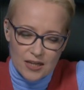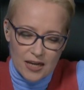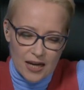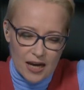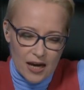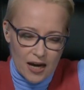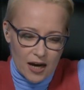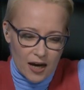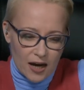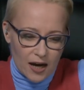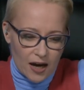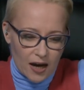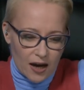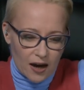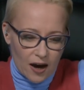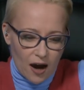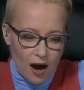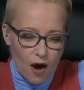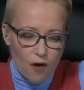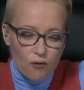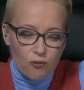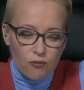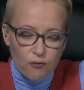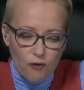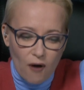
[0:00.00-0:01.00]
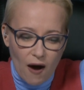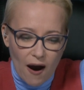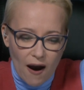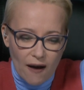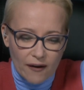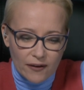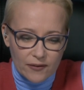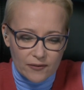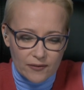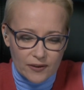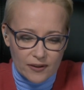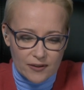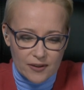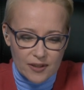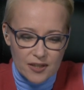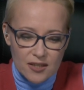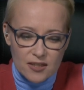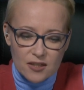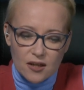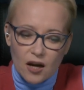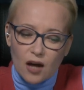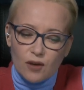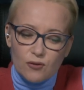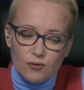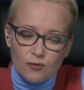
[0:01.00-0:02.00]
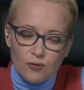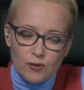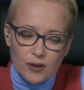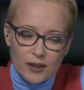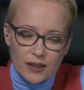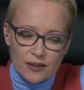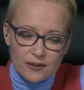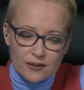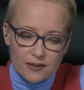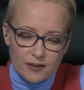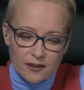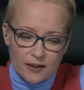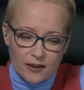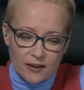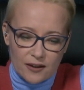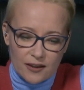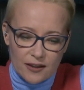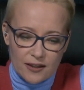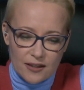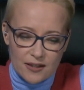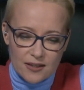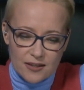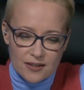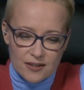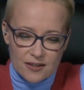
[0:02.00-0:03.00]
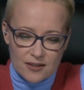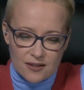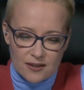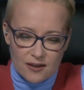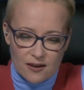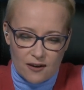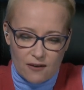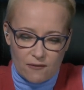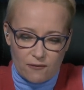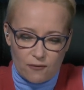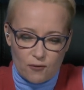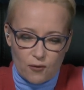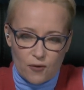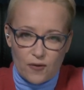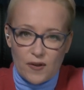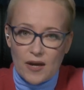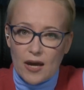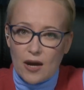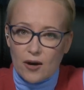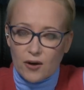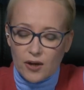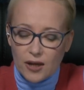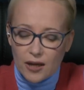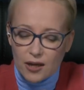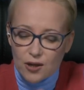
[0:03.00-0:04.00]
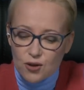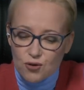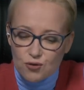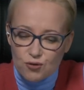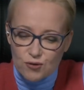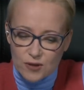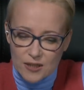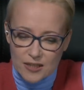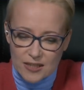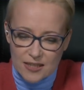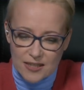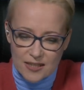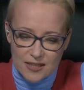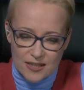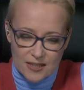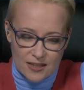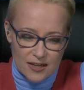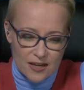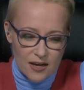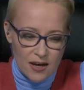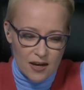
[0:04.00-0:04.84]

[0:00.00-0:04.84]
Uh, how far this conflict uh, is uh, for their interests?